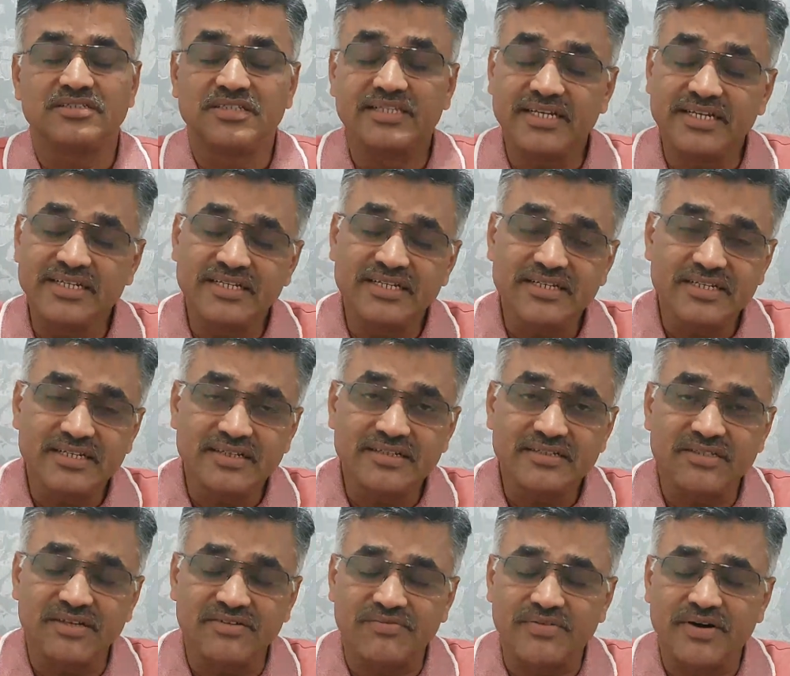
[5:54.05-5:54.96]
then
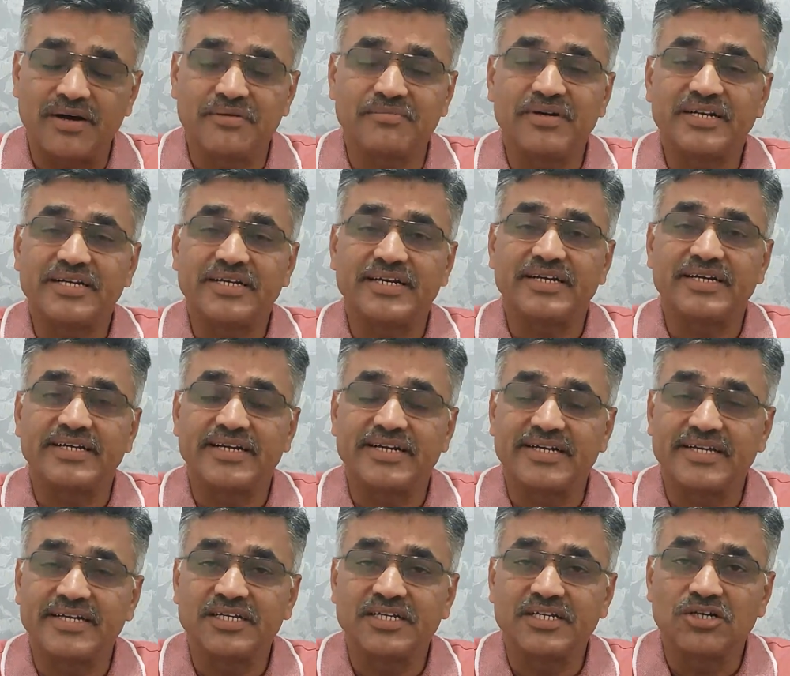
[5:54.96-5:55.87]
the farmer can
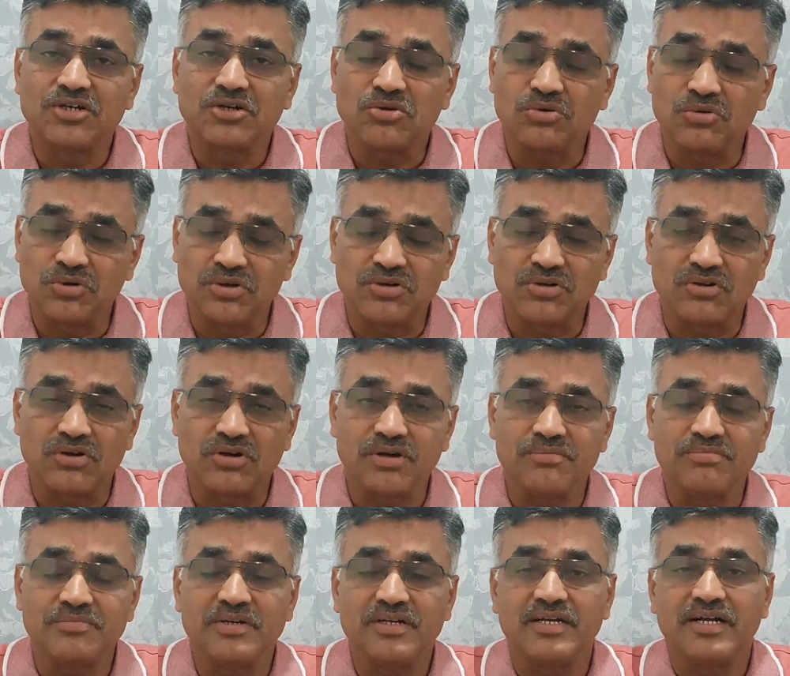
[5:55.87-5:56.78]
get a good
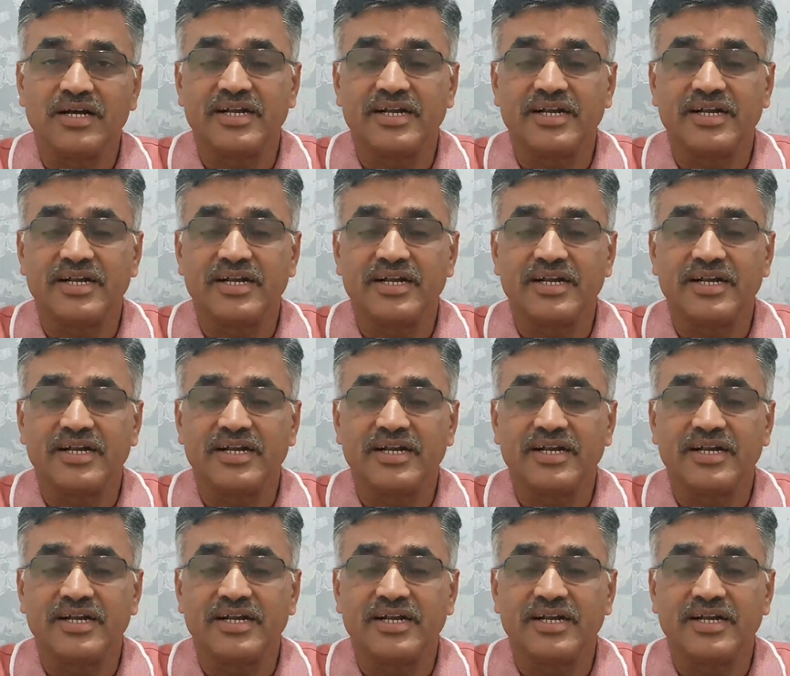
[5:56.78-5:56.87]
crop,